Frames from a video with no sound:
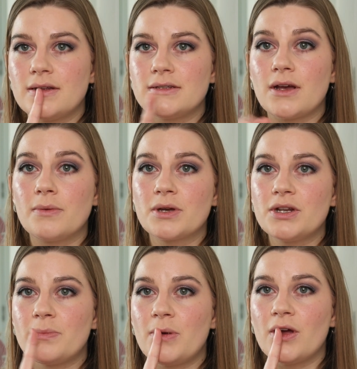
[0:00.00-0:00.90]
So I'm
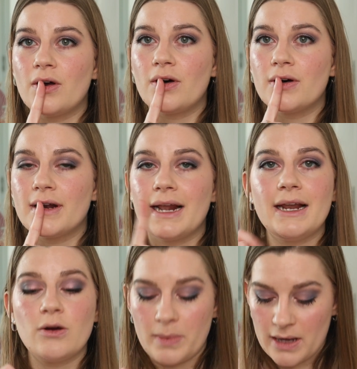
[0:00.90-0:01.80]
going to put on a
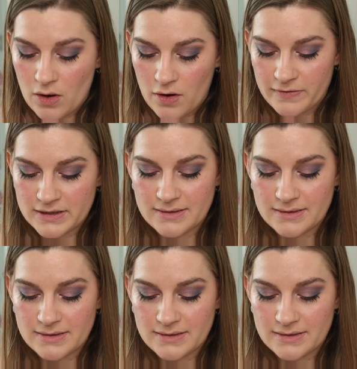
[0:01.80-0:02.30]
little bit of